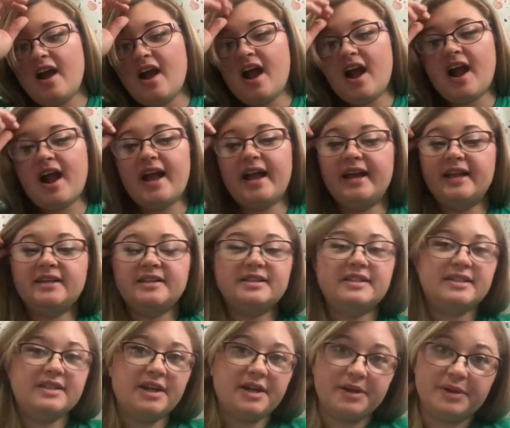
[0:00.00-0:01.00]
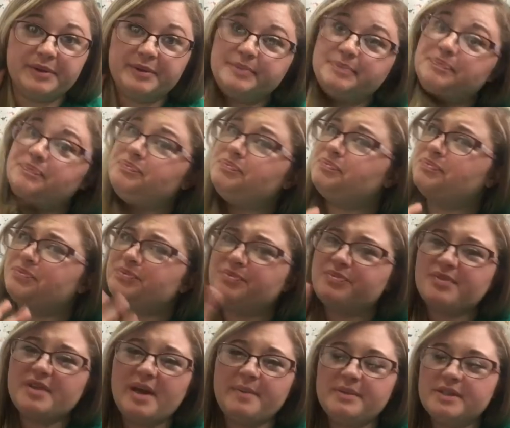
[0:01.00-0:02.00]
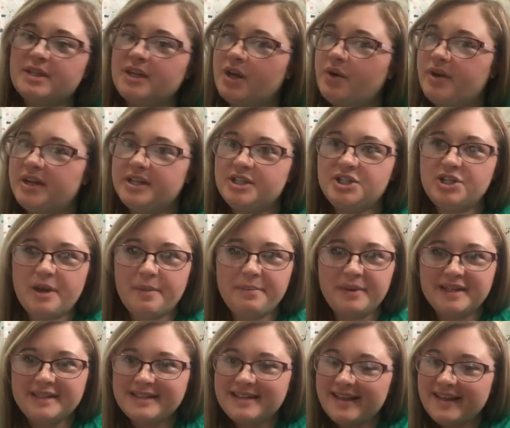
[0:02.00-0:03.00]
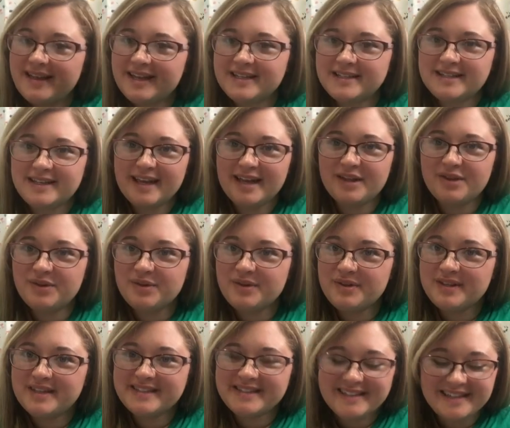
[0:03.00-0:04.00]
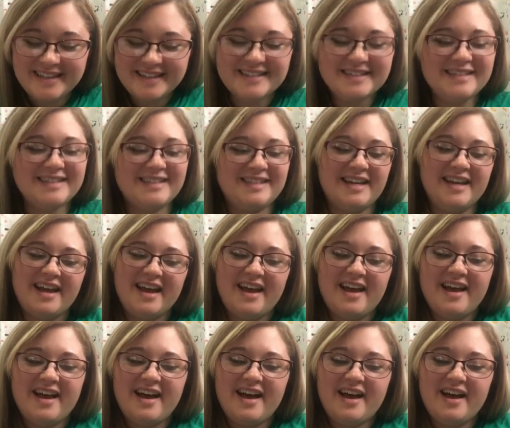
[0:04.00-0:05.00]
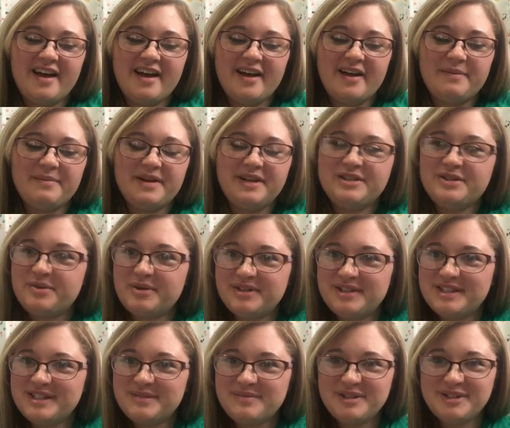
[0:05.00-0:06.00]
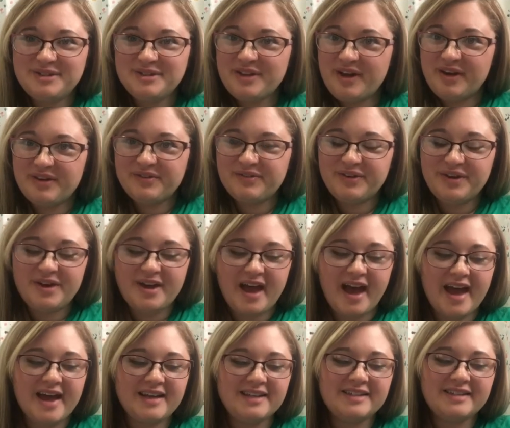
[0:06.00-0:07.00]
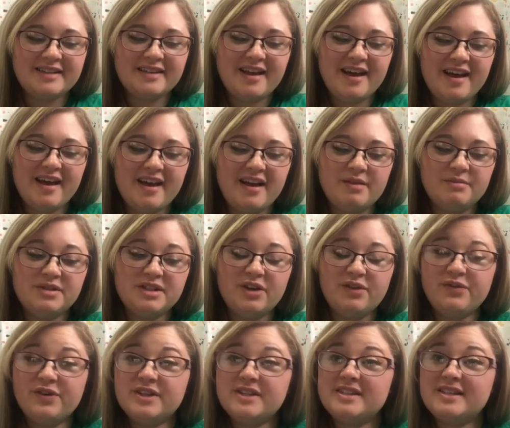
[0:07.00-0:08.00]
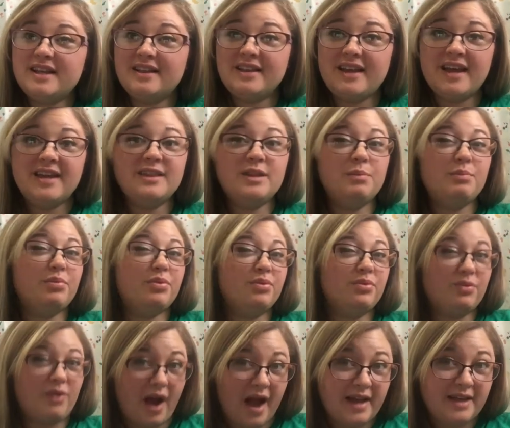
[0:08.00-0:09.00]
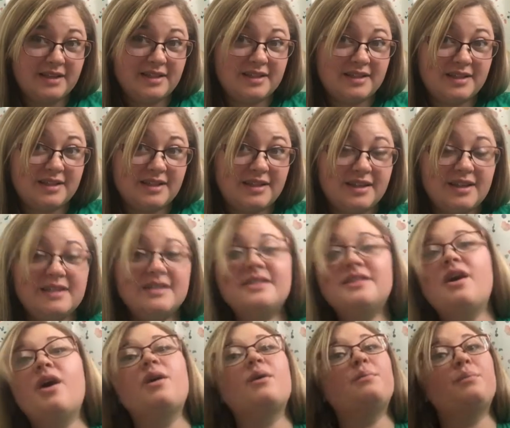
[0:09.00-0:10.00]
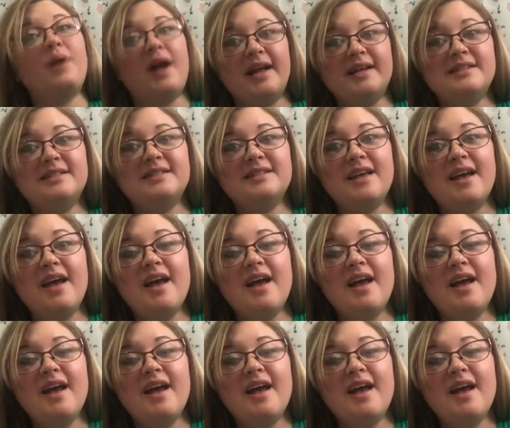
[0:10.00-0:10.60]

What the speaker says: All right, so I'm just going to go ahead and jump into this and get through this list. Don't want this to be too long for you guys. So for Sonlight, the price. Let's talk price.